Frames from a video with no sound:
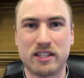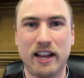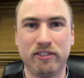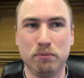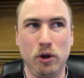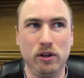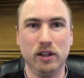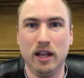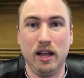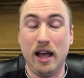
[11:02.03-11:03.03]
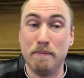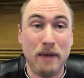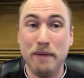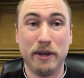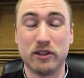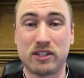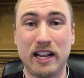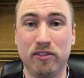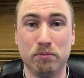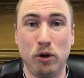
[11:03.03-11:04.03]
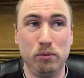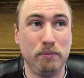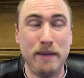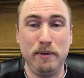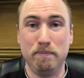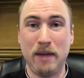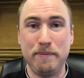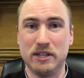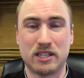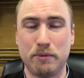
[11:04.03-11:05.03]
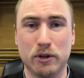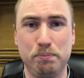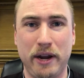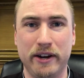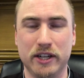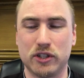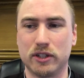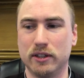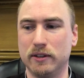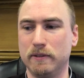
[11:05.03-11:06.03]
save them all. And maybe I'll save them all. Maybe someone will perish.